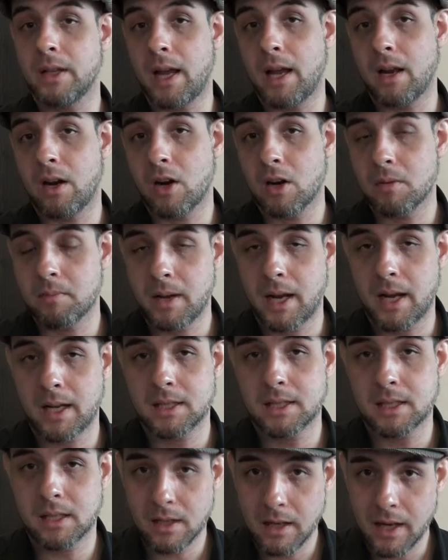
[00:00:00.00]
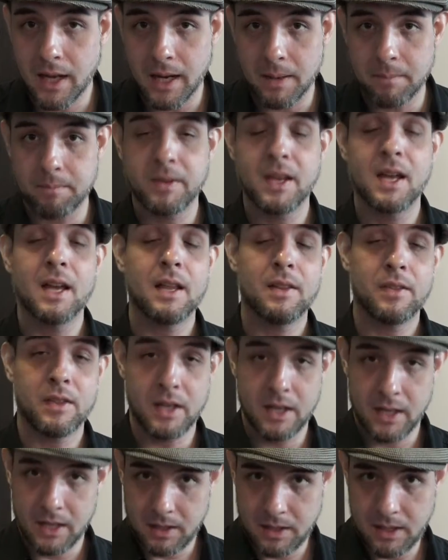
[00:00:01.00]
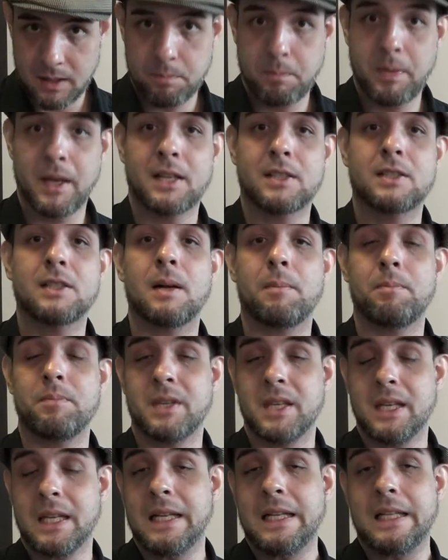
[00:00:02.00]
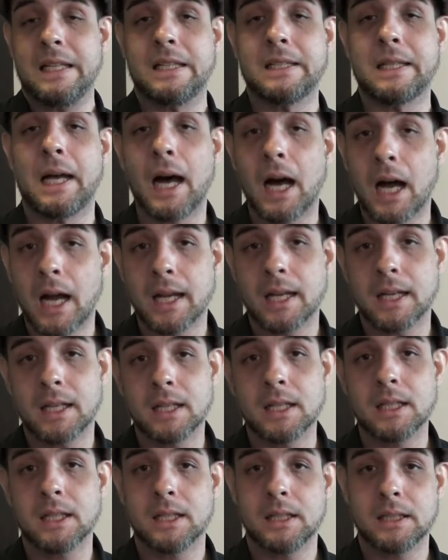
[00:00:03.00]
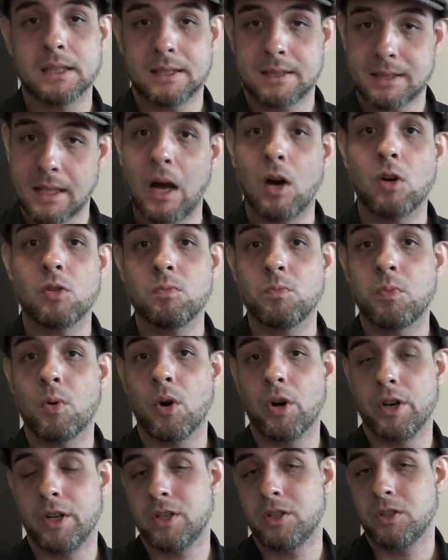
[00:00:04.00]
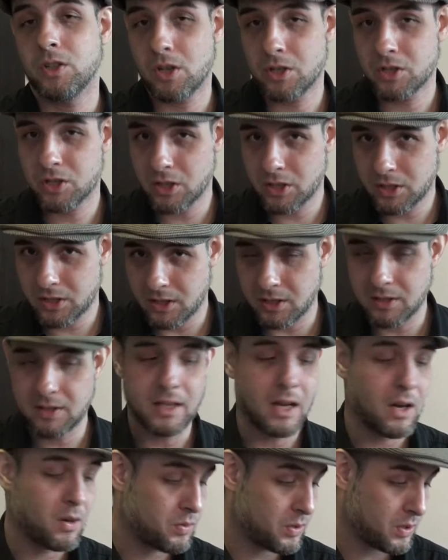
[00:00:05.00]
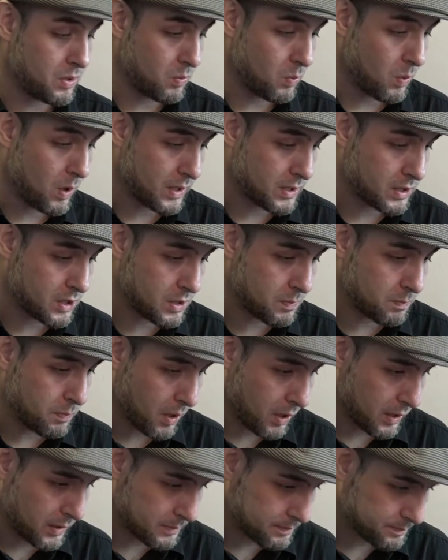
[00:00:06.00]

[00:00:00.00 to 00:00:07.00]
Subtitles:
LR Bags claim that it picks up the entire soundboard and not just the sound in one spot.